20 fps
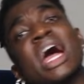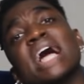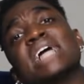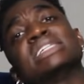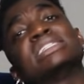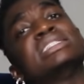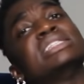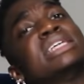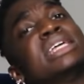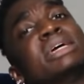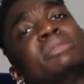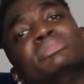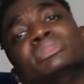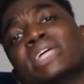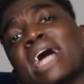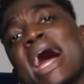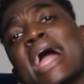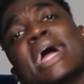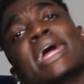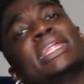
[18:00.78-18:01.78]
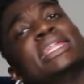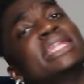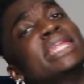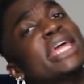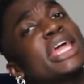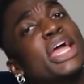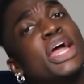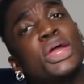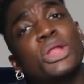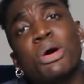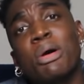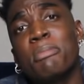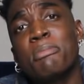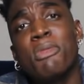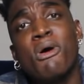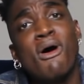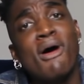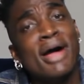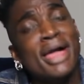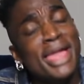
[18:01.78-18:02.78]
I see him die a little
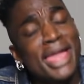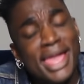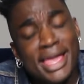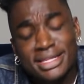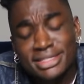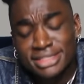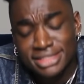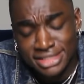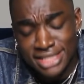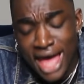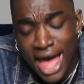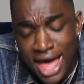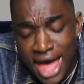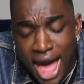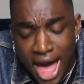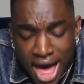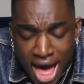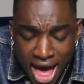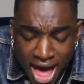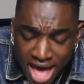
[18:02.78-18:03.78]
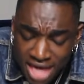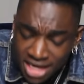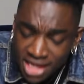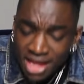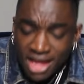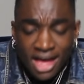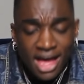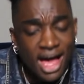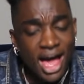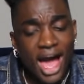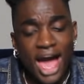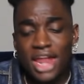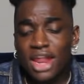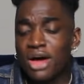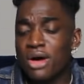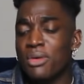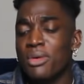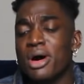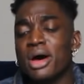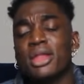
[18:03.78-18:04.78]
more inside. I
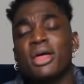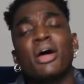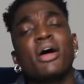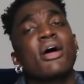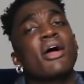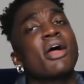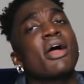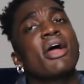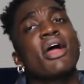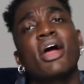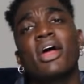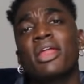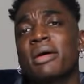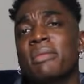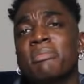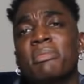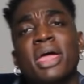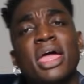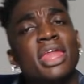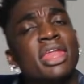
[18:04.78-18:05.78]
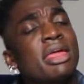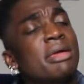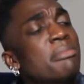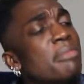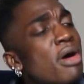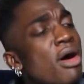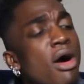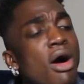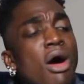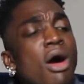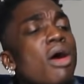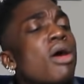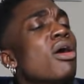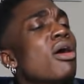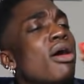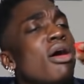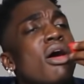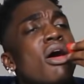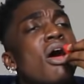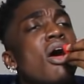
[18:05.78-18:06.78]
don't wanna hurt him
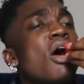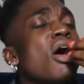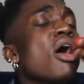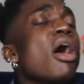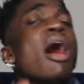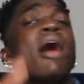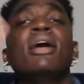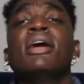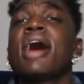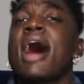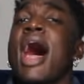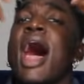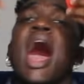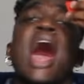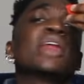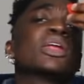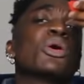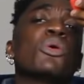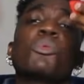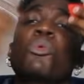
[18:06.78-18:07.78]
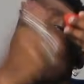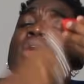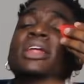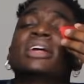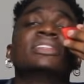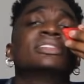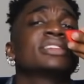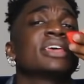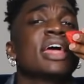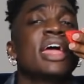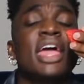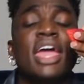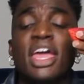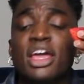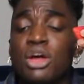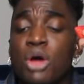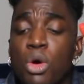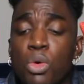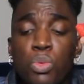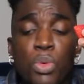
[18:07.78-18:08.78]
anymore. Oh, I don't wanna
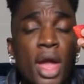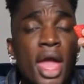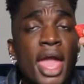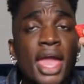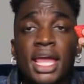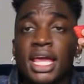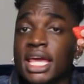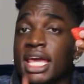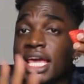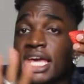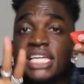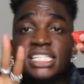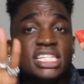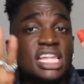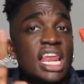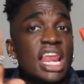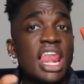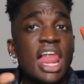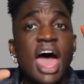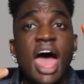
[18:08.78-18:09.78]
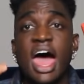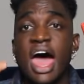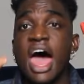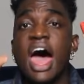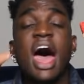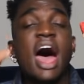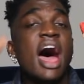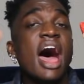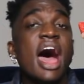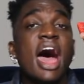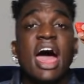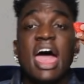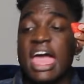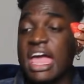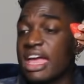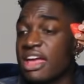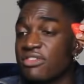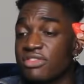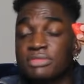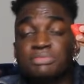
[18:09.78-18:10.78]
take away his
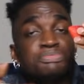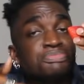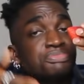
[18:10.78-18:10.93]
life.